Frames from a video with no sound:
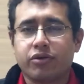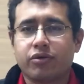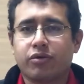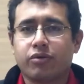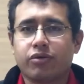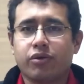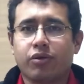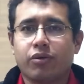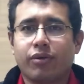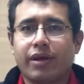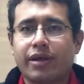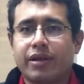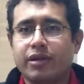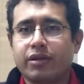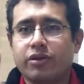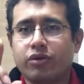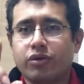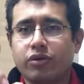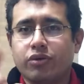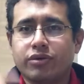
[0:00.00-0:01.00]
You only
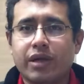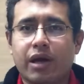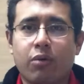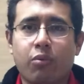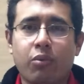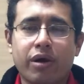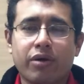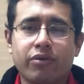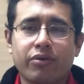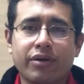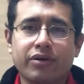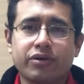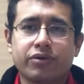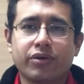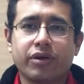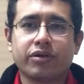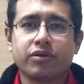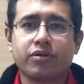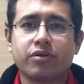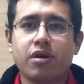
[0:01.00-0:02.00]
need to use that one
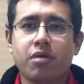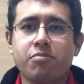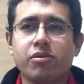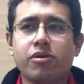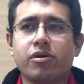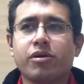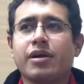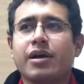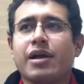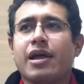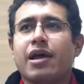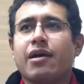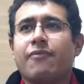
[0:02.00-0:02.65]
registration number.